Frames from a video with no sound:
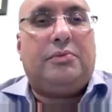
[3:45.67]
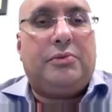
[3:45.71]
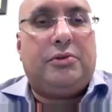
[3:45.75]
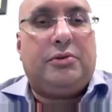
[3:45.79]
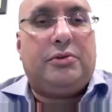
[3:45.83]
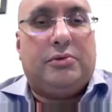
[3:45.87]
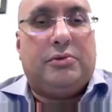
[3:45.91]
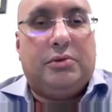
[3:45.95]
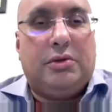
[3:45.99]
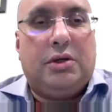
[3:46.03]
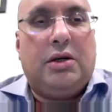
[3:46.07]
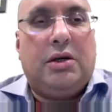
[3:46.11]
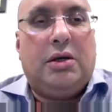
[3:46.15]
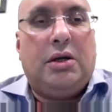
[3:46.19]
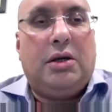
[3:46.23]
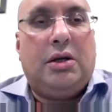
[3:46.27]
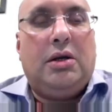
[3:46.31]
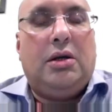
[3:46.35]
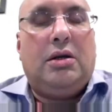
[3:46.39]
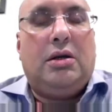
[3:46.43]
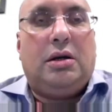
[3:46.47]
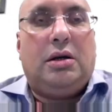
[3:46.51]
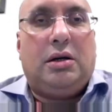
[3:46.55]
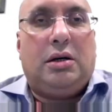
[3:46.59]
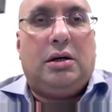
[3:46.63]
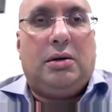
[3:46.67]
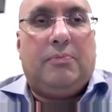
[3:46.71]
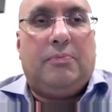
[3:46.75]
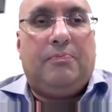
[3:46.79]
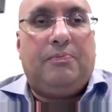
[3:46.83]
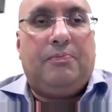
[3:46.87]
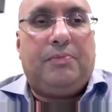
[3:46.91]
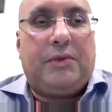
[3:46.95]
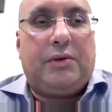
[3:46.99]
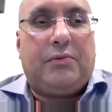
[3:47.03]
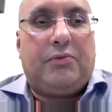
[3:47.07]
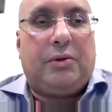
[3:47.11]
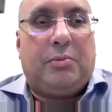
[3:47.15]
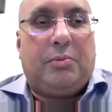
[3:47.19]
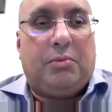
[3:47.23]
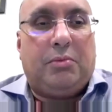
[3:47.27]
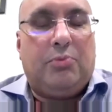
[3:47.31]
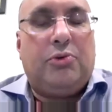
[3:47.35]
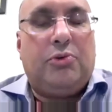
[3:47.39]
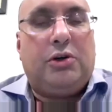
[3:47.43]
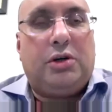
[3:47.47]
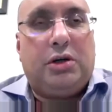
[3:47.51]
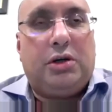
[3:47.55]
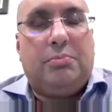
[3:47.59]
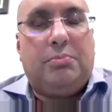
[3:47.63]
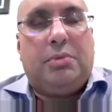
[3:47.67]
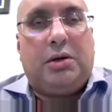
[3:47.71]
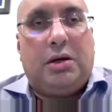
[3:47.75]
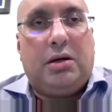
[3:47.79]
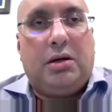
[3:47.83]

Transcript: to from a poor,